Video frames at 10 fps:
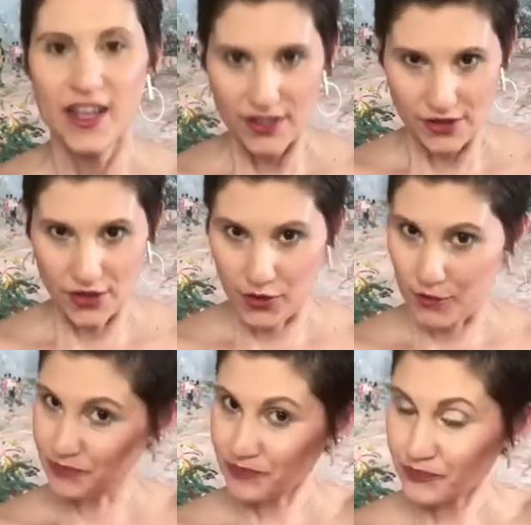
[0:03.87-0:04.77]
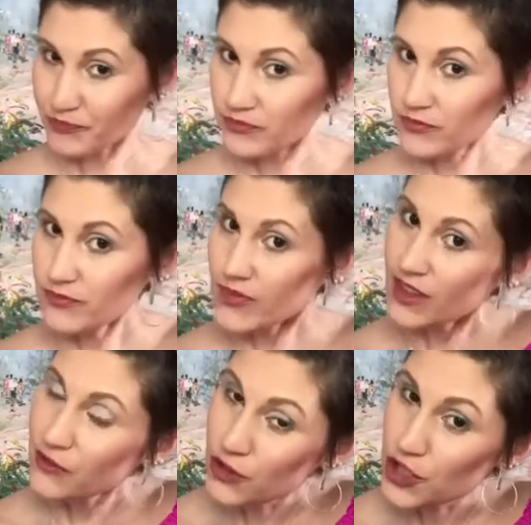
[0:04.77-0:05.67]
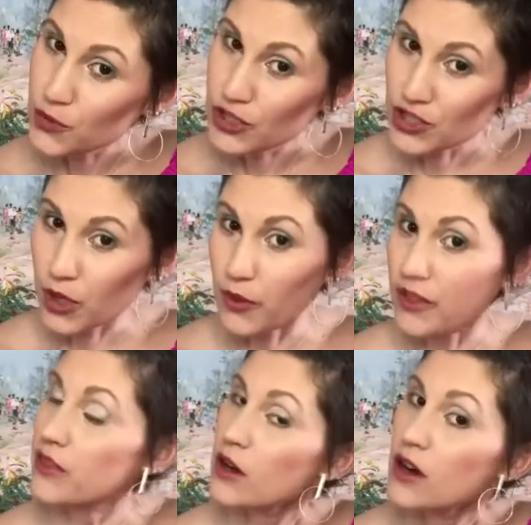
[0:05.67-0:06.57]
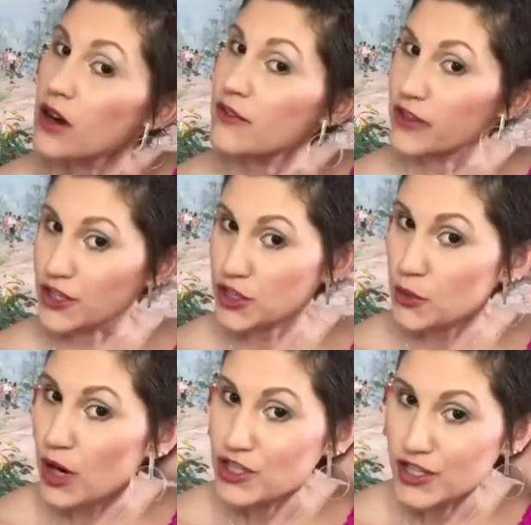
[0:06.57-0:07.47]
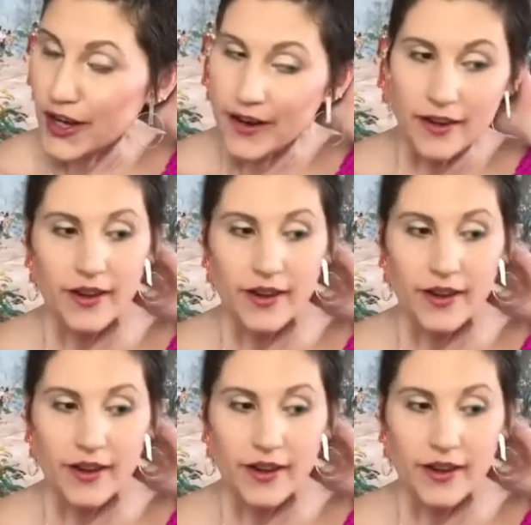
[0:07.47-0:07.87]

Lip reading: So first you want to start with freshly washed hair,